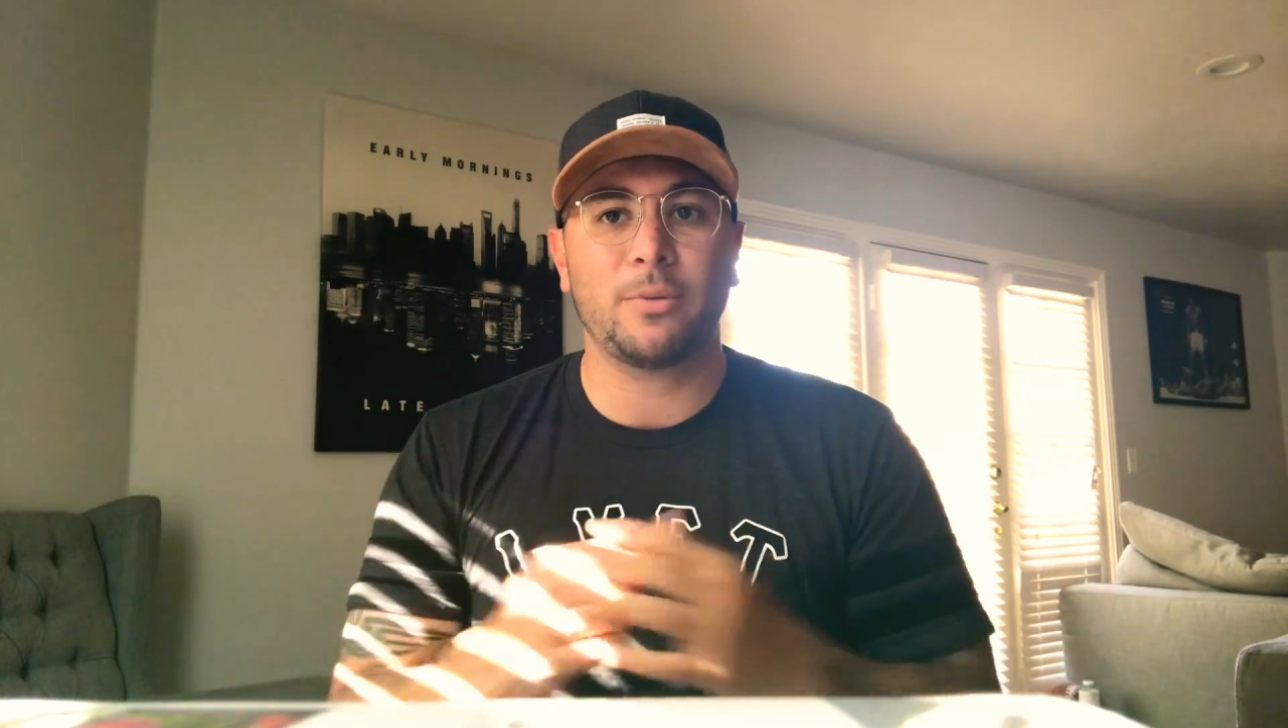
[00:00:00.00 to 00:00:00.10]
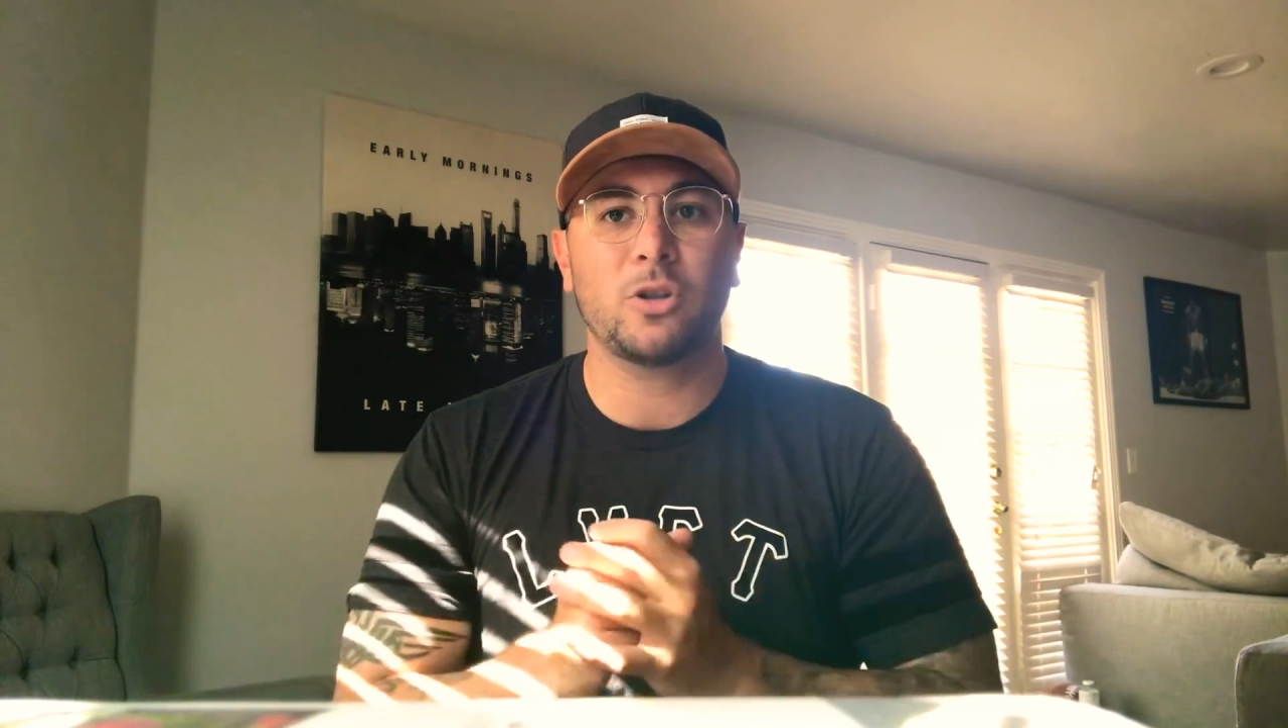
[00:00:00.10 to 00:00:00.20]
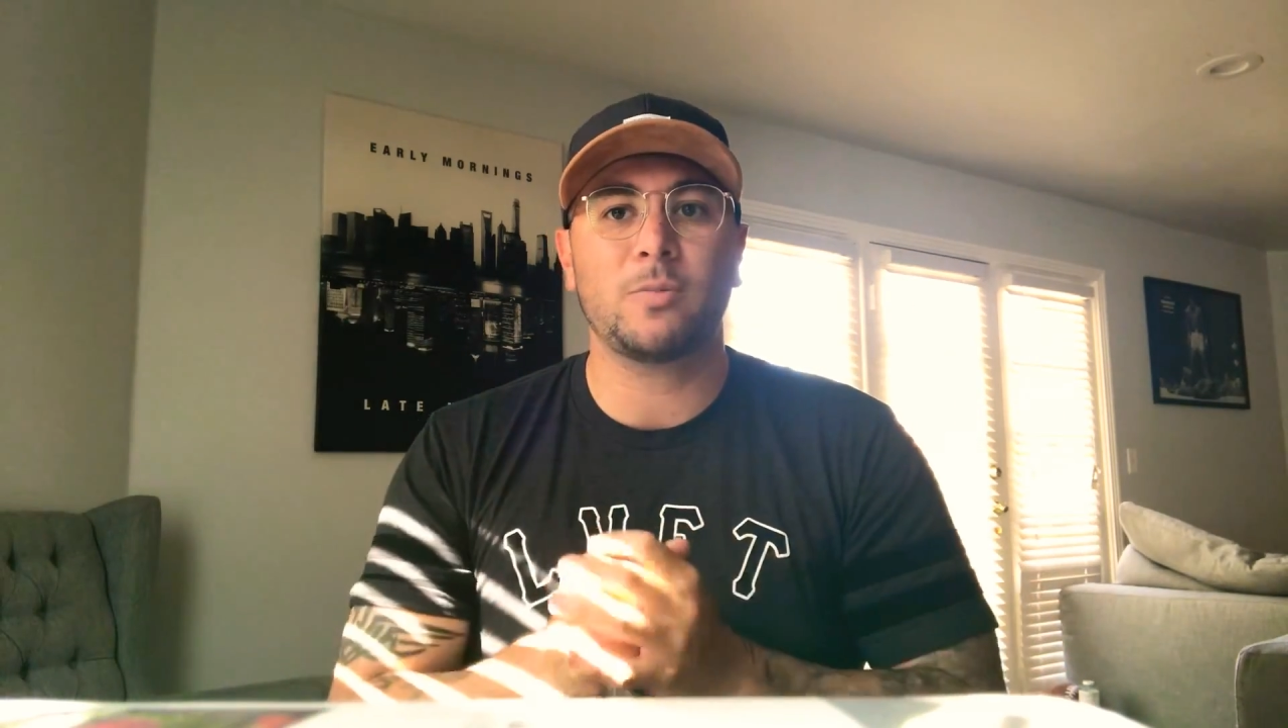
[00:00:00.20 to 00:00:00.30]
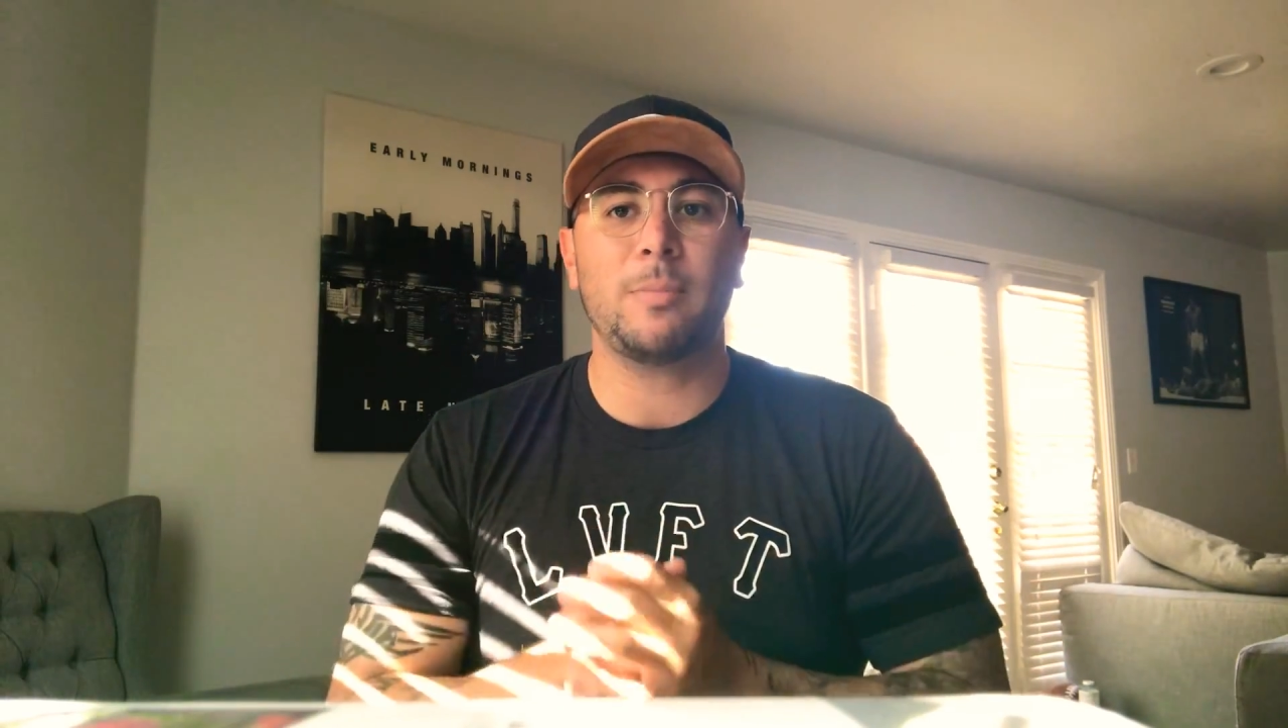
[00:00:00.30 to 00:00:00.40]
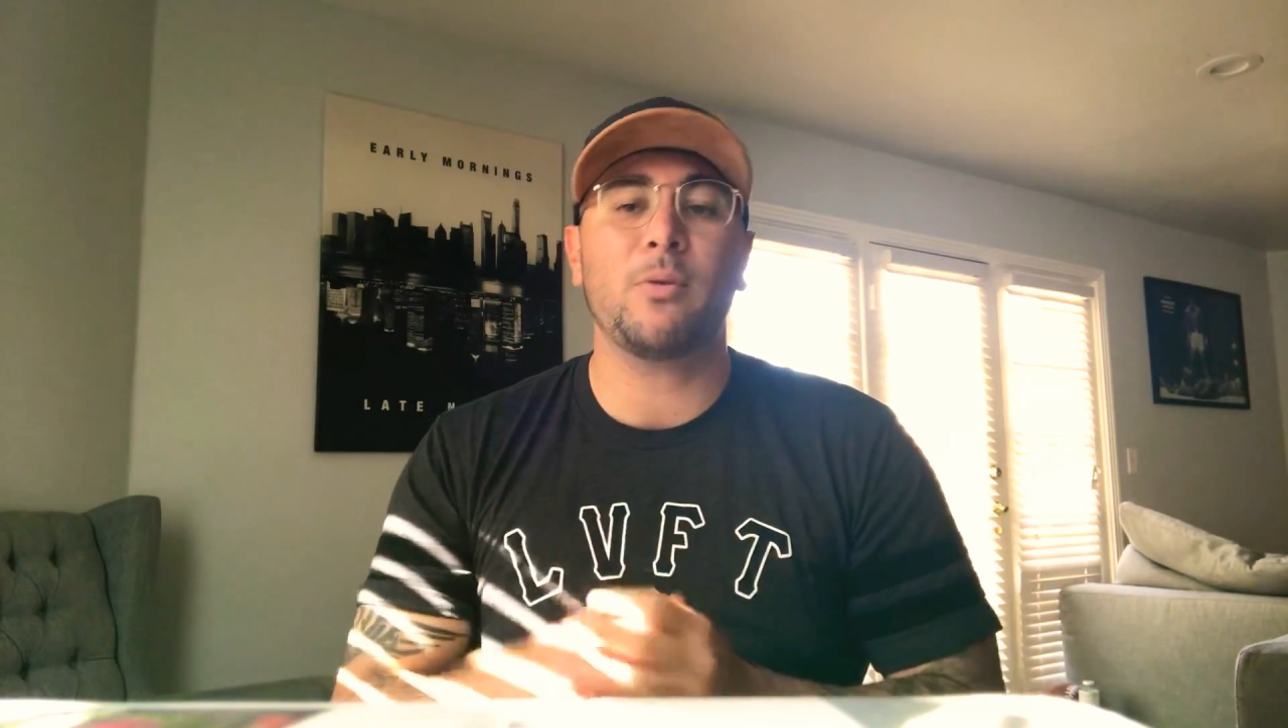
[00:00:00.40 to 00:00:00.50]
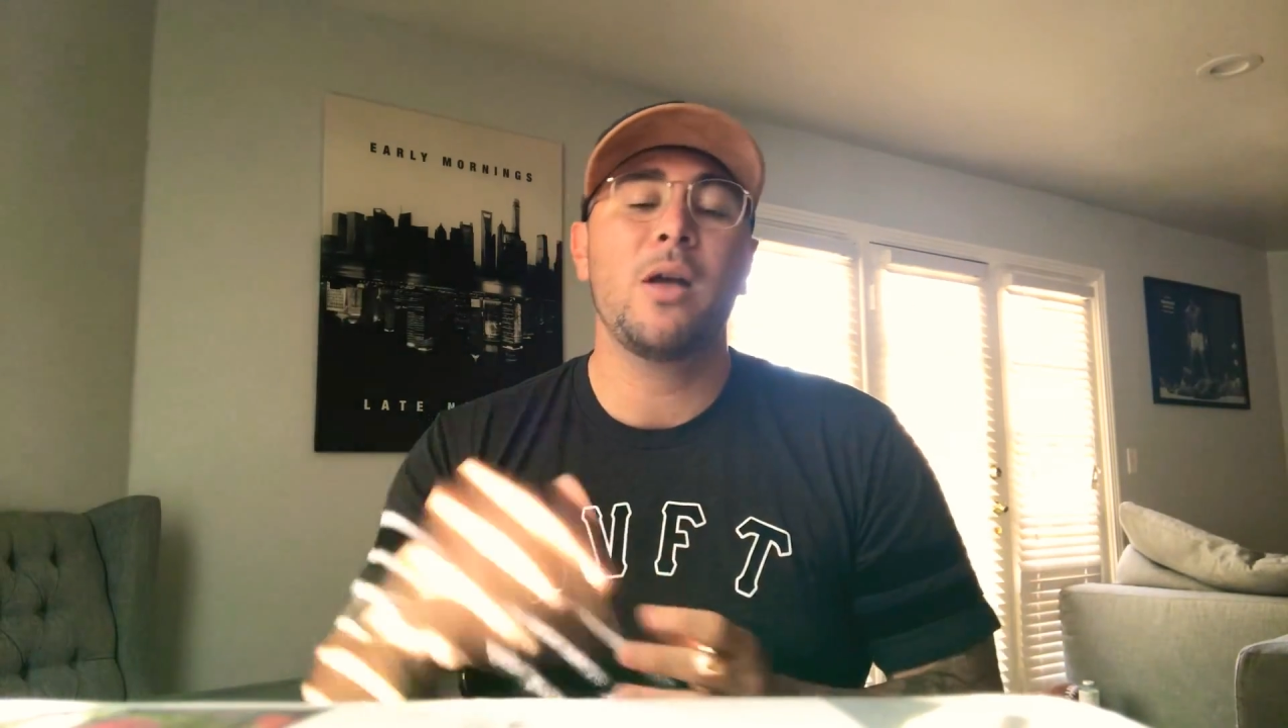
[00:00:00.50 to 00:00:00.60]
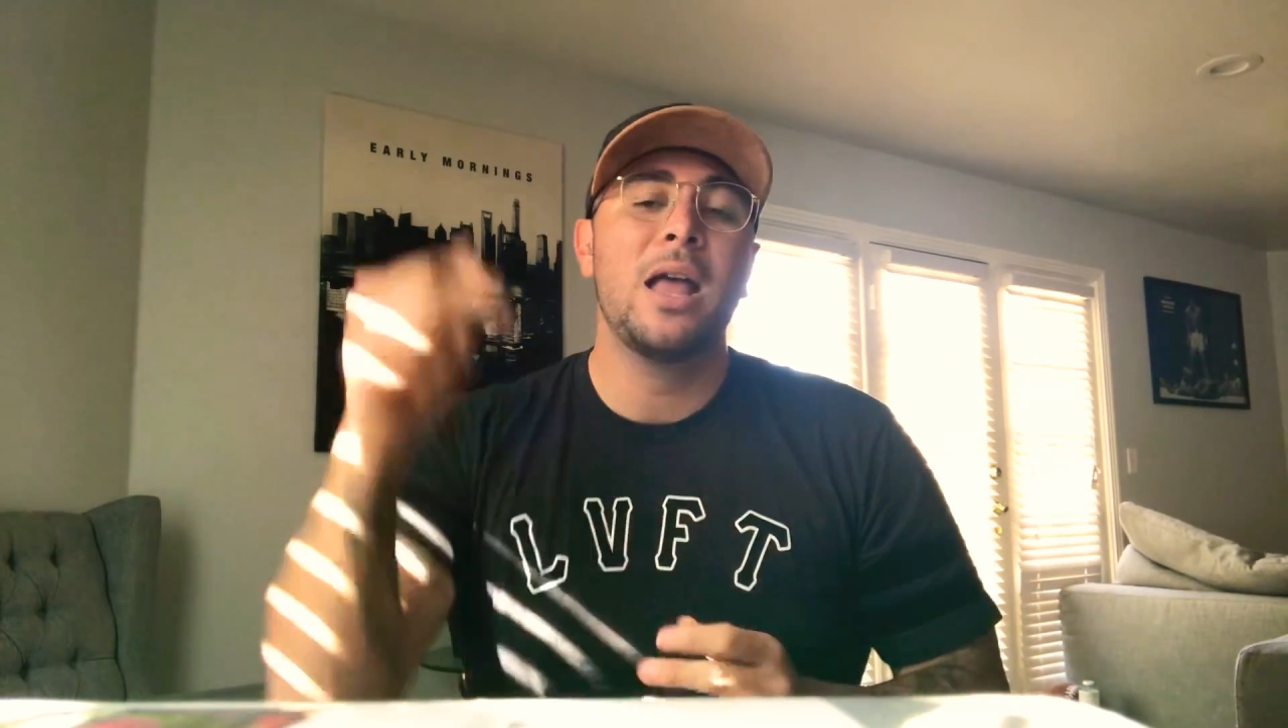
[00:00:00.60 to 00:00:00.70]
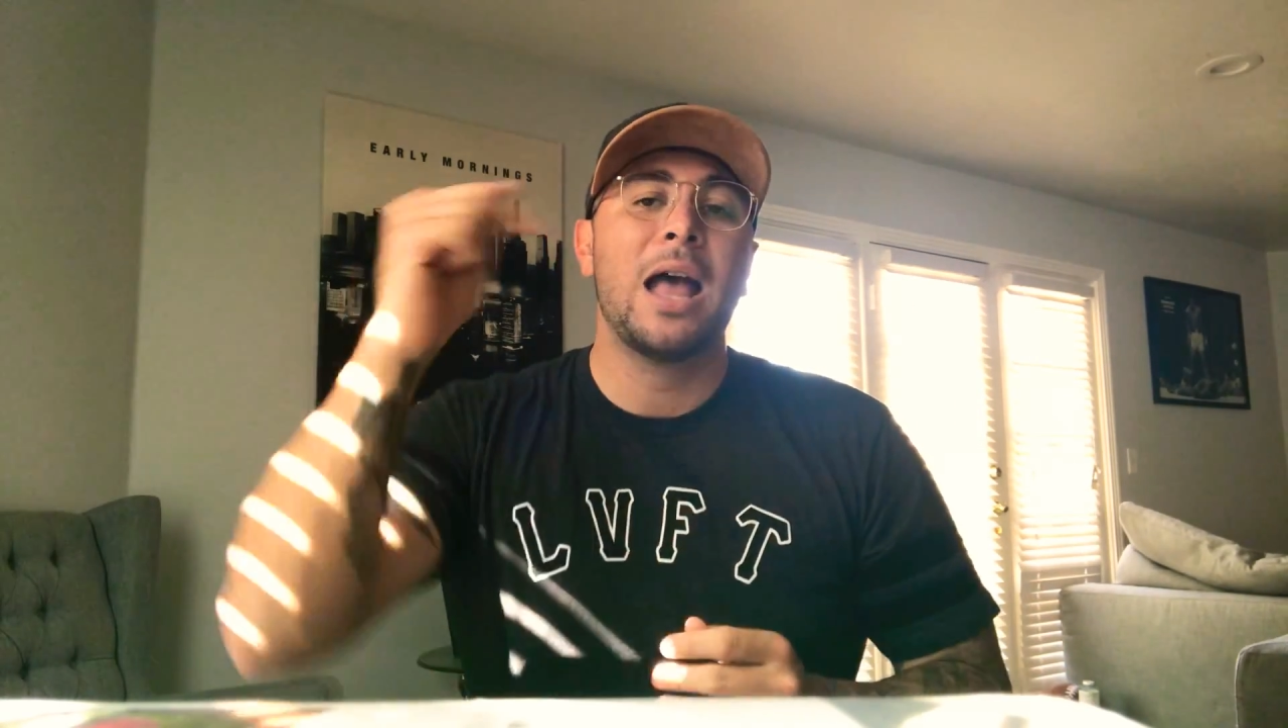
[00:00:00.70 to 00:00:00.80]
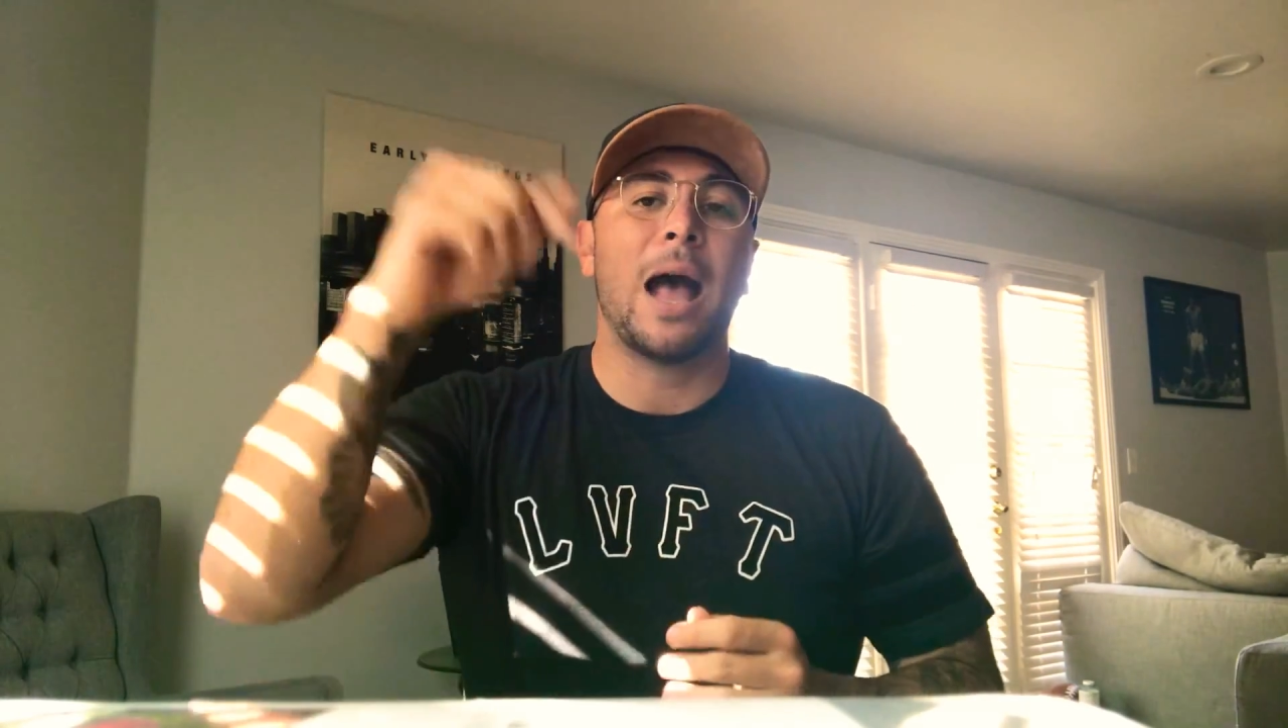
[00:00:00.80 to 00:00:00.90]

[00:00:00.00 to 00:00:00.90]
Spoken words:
with those people.